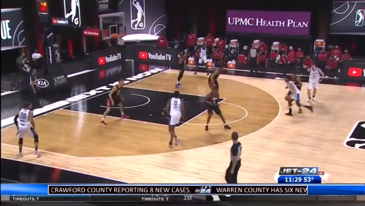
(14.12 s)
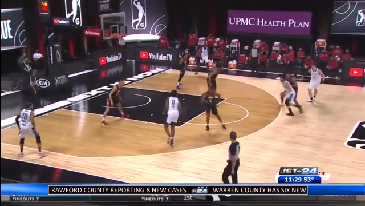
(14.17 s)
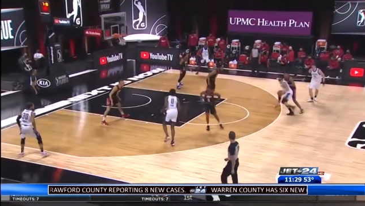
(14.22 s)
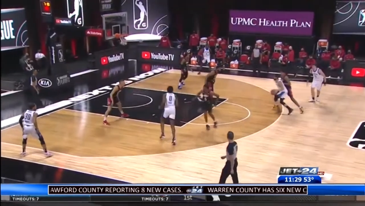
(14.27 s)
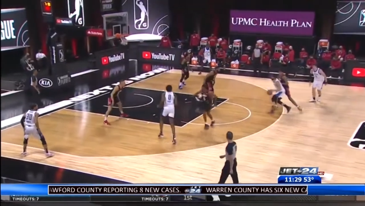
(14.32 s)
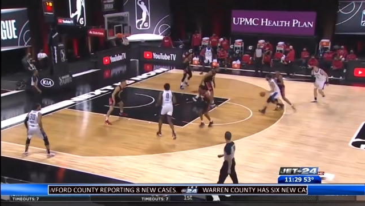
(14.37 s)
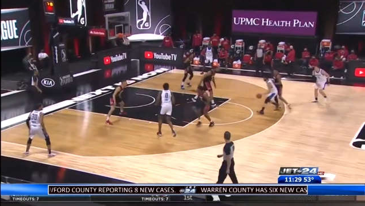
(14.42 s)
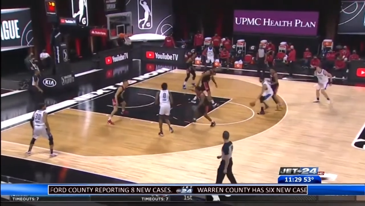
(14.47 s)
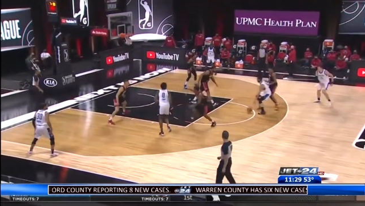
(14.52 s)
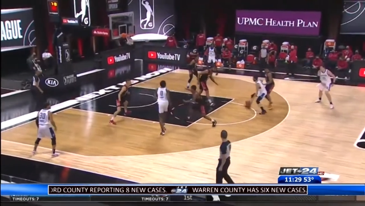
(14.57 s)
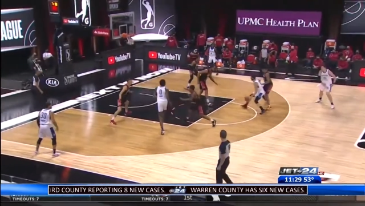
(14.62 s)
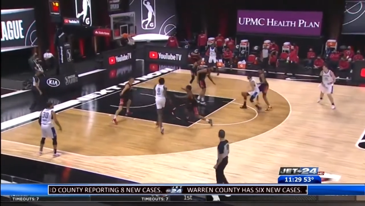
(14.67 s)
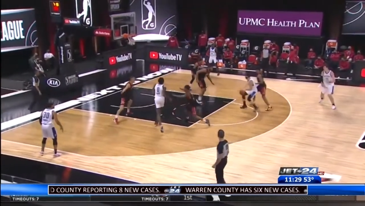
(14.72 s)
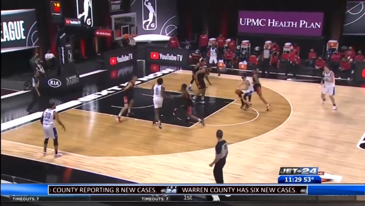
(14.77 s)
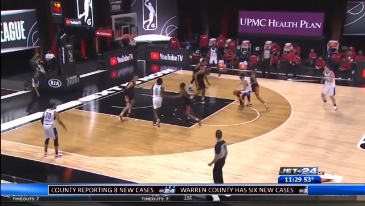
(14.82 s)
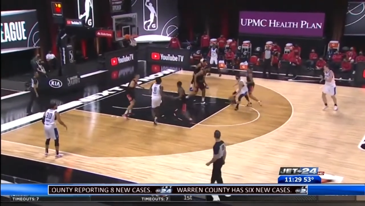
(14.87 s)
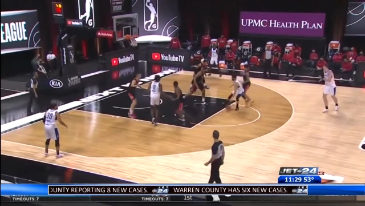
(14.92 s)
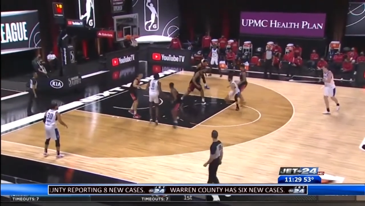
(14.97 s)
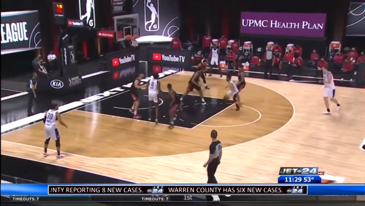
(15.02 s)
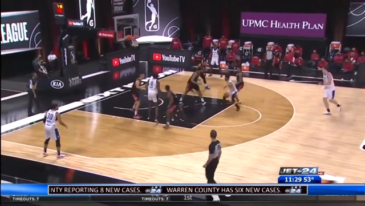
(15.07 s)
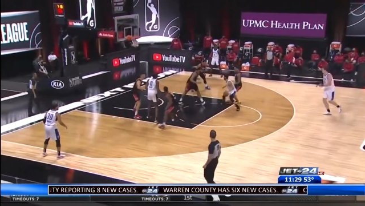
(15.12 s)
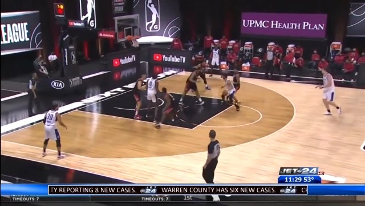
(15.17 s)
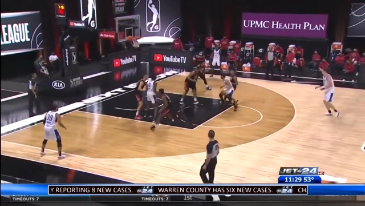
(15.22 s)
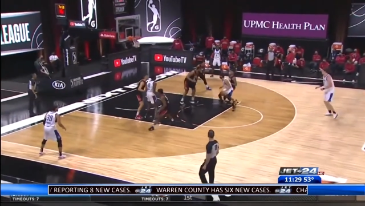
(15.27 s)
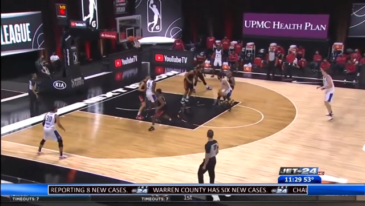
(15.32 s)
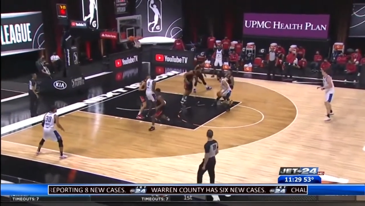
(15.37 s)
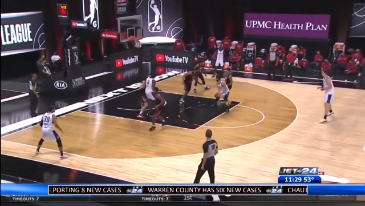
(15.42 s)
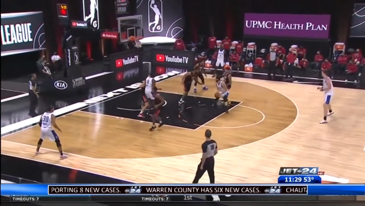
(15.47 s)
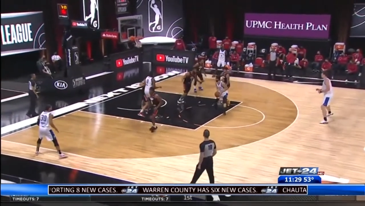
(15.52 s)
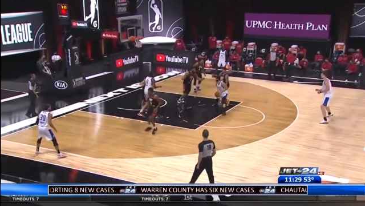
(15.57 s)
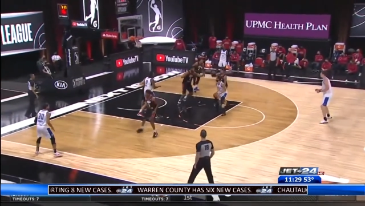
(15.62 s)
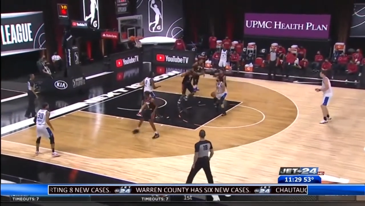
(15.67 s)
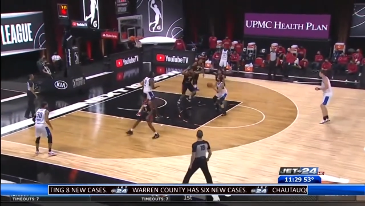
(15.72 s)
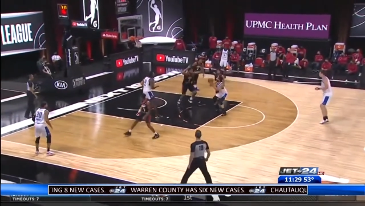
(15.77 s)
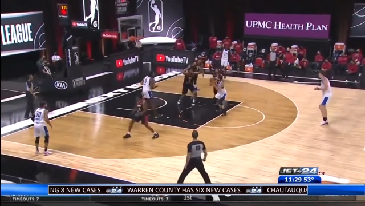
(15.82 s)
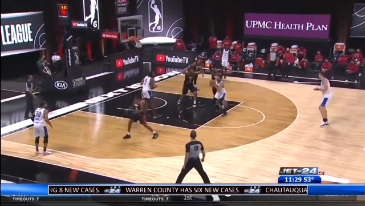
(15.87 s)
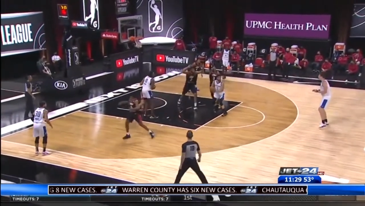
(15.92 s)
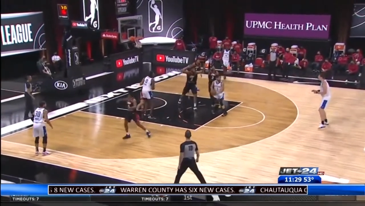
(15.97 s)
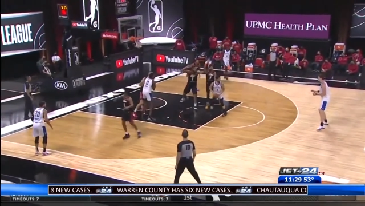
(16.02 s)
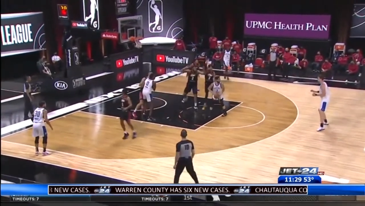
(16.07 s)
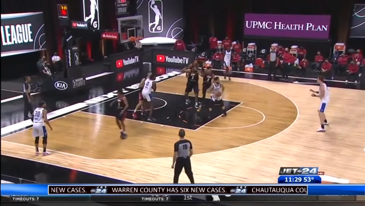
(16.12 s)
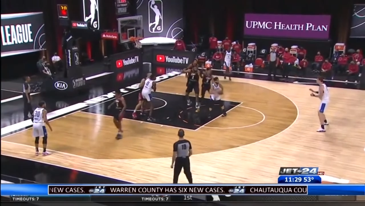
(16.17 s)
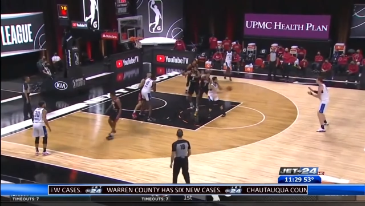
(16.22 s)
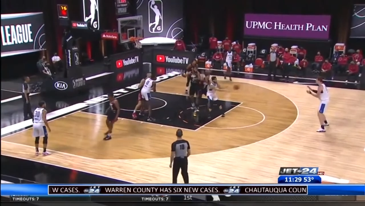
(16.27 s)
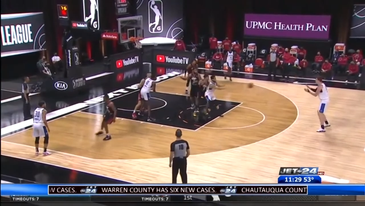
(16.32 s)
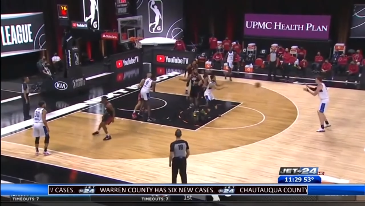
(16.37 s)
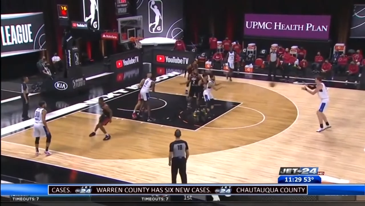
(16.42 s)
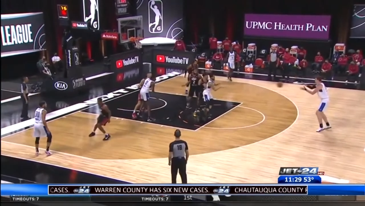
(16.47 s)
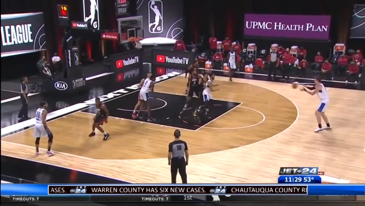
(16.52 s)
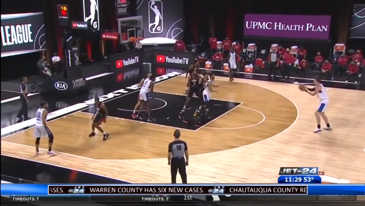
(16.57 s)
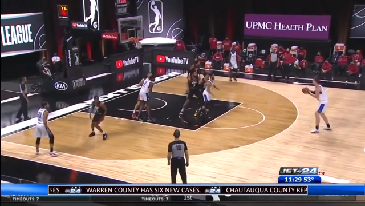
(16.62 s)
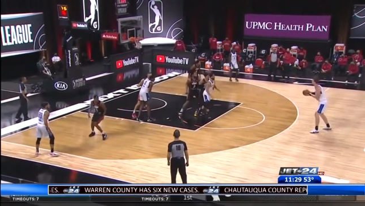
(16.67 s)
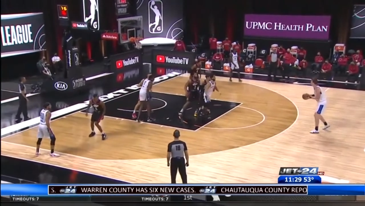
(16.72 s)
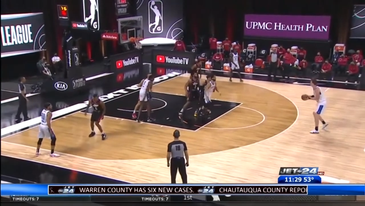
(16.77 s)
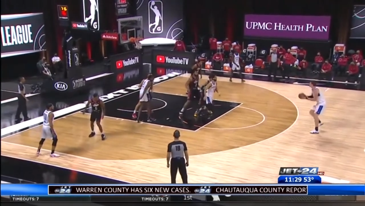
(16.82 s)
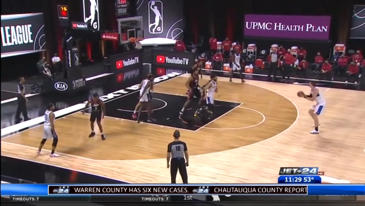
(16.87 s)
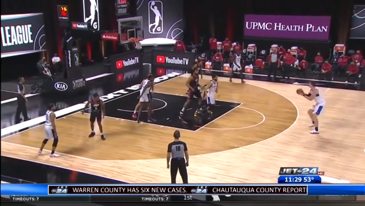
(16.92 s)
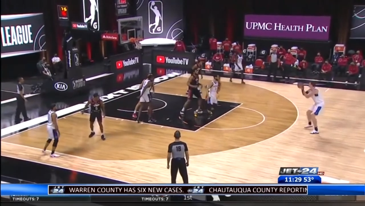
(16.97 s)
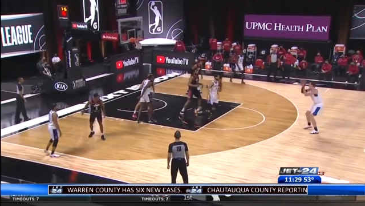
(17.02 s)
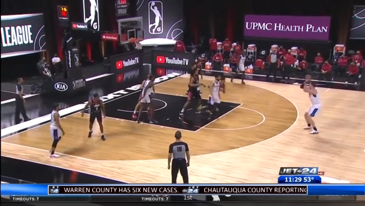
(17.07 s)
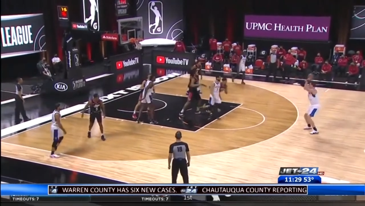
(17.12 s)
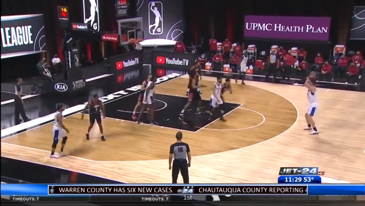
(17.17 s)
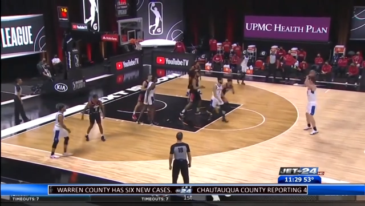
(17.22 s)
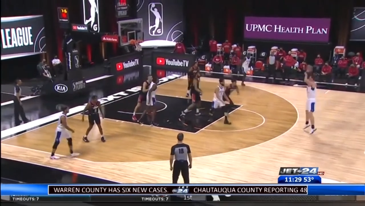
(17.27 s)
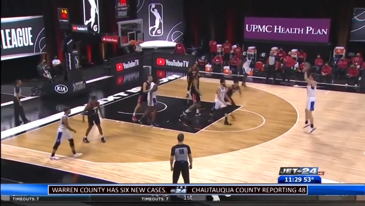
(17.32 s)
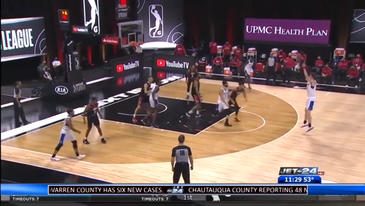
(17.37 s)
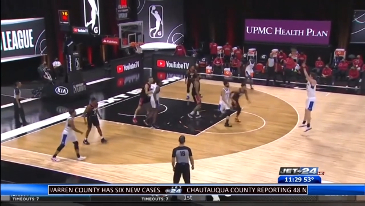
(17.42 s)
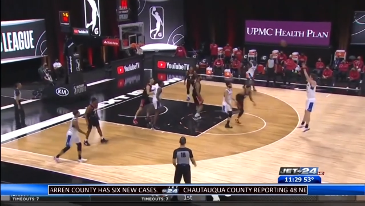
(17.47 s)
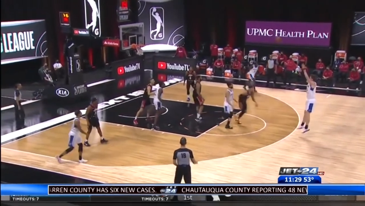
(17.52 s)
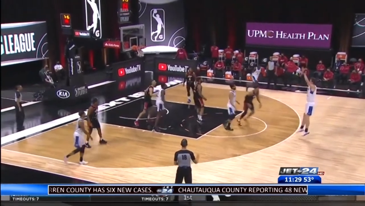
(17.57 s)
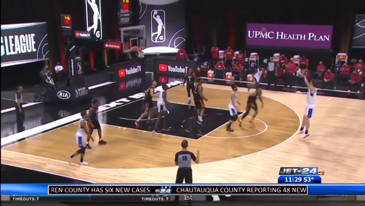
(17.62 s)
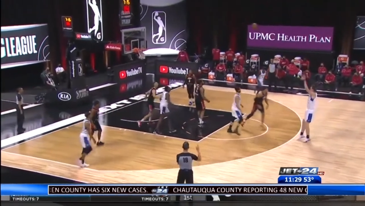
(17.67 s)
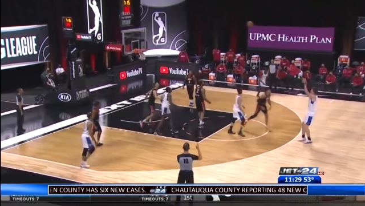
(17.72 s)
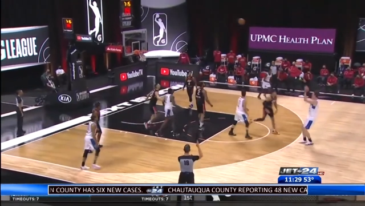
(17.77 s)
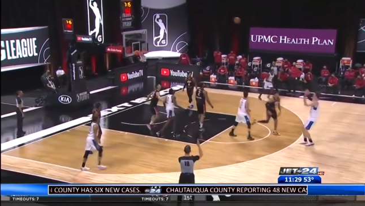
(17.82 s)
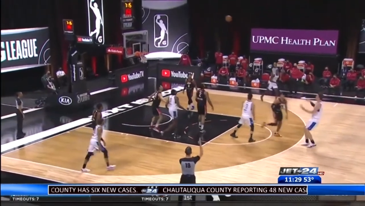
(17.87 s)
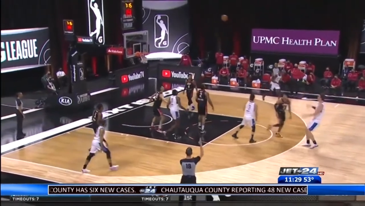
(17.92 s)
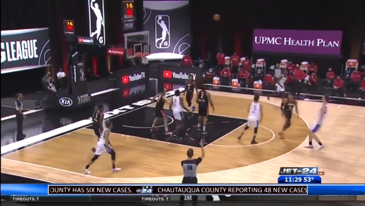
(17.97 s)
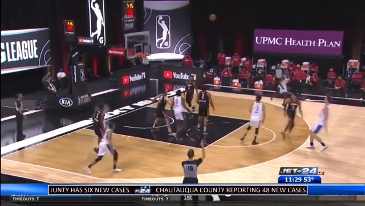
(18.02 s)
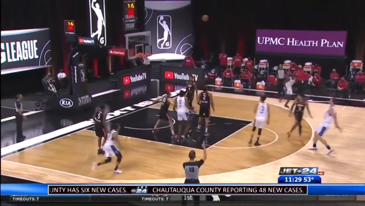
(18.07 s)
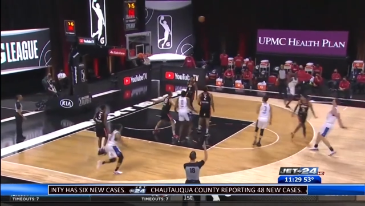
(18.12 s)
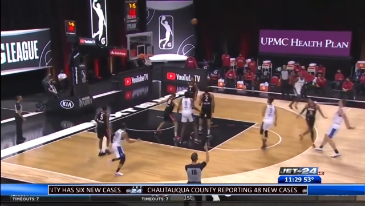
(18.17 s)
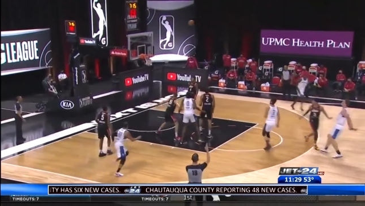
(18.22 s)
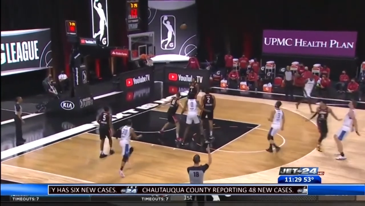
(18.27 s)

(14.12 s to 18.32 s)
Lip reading: No face is visible, so there are no lips to read.